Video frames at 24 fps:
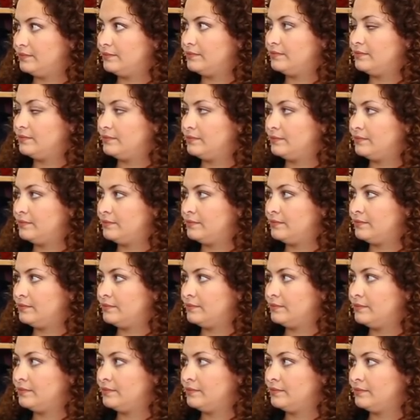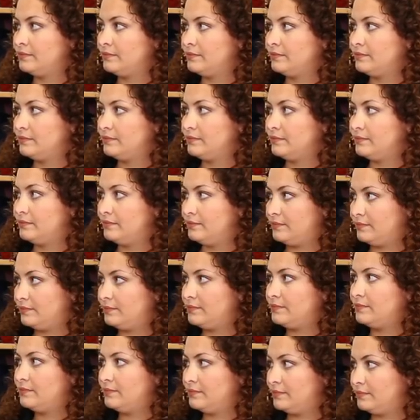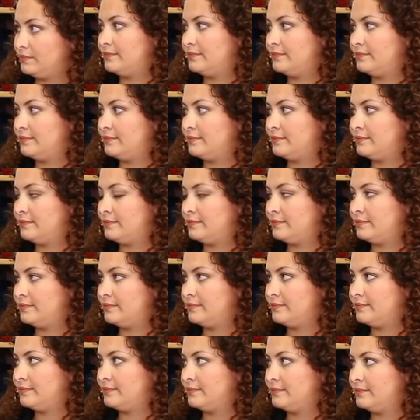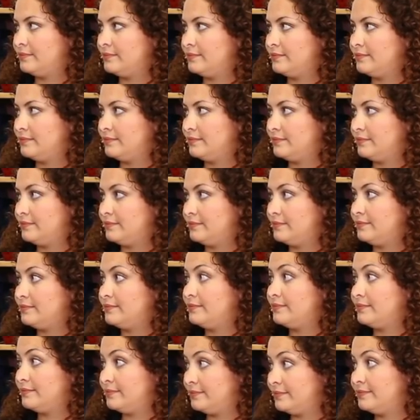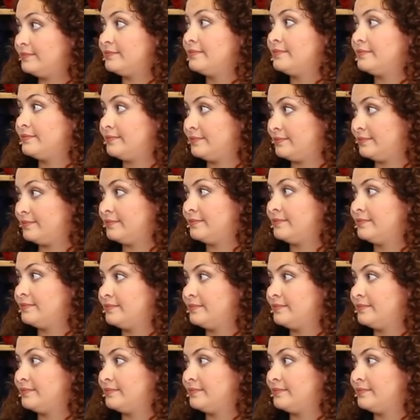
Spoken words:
This person isn't speaking.